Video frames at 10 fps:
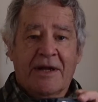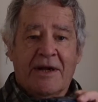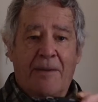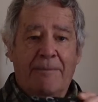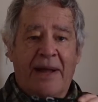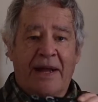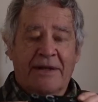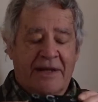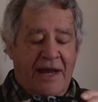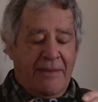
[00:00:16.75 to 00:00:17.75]

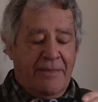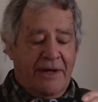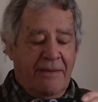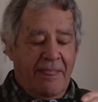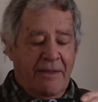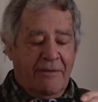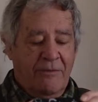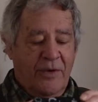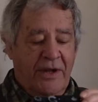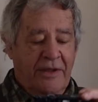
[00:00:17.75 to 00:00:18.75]
compact camera
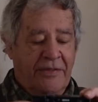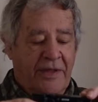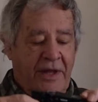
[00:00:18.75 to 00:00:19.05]
with